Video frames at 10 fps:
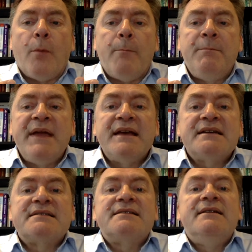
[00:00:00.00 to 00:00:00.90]
being
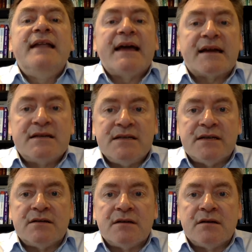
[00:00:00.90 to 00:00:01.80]

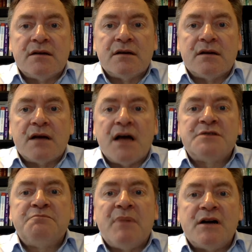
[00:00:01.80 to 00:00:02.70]
selected
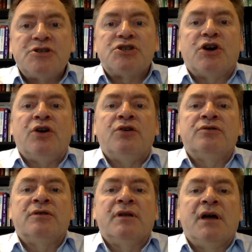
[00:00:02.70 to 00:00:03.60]
as much
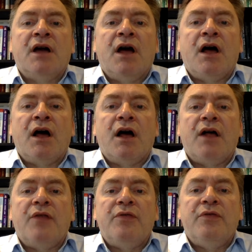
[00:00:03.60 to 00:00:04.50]
on
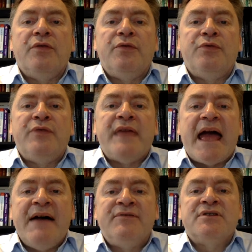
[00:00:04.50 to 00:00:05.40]
the
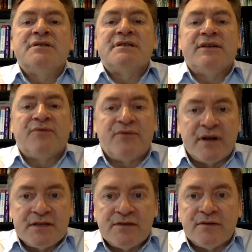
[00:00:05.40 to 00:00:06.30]
evidence in
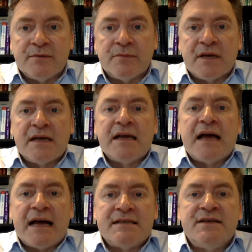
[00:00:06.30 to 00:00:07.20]
front of them
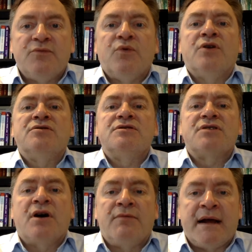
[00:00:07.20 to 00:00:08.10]
as it was
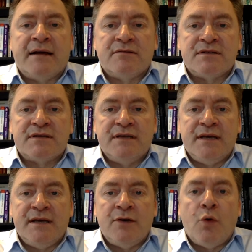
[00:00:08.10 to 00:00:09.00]
around
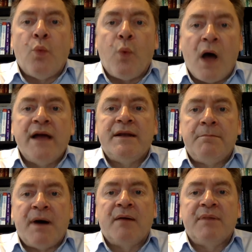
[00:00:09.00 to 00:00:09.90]
the wider
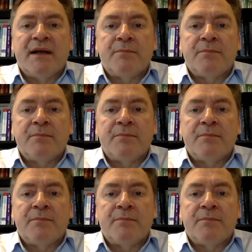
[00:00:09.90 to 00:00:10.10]
public